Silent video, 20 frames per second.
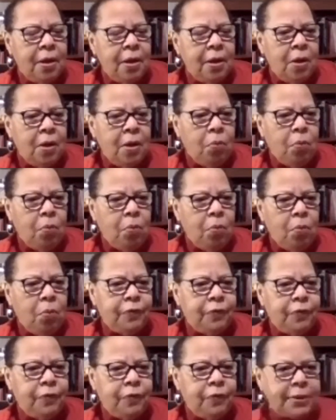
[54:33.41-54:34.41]
we've
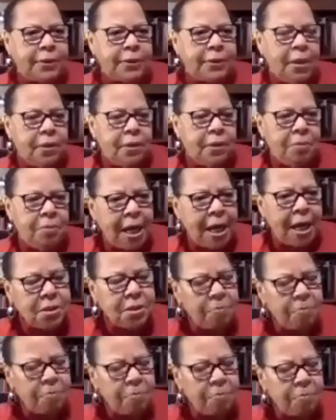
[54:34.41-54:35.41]
got
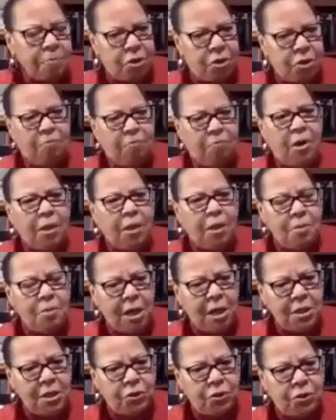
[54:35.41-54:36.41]
Emancipation
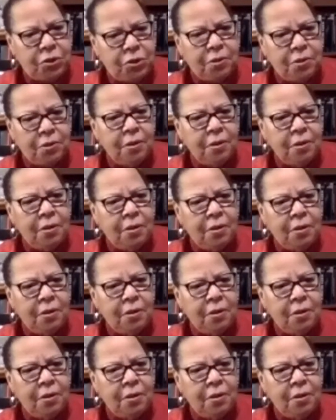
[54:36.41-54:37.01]
Proclamation,